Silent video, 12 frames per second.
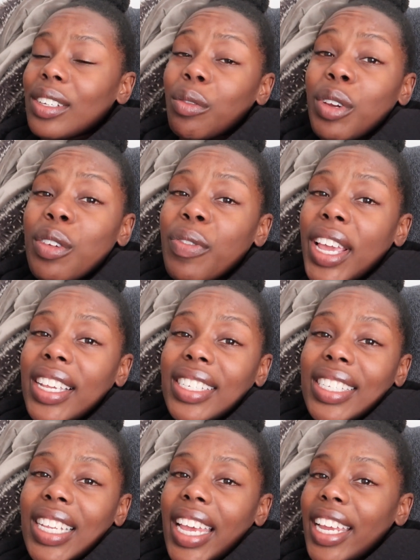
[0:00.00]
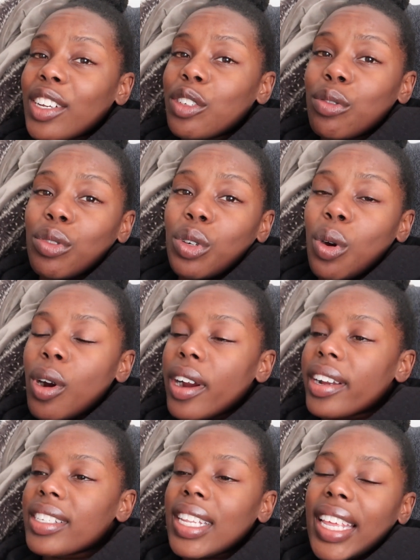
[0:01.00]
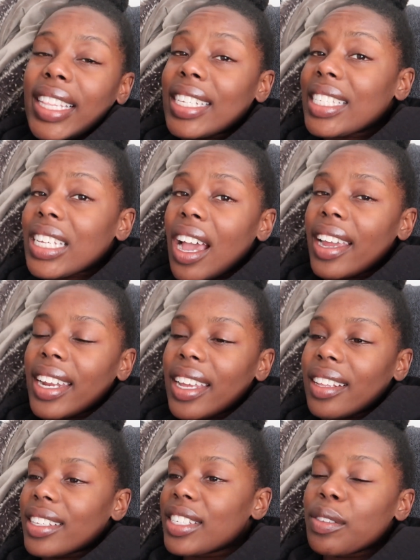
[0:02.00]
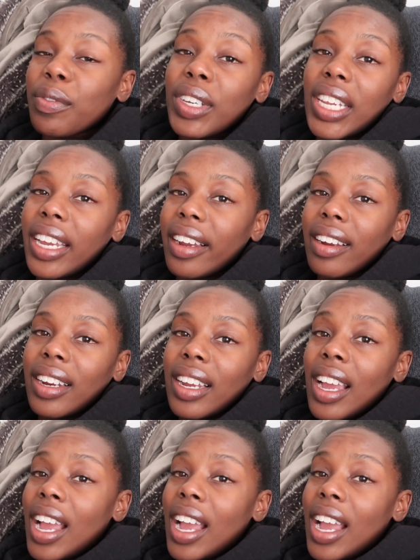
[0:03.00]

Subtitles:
A reface is like new doors and like the siding. This is veneer.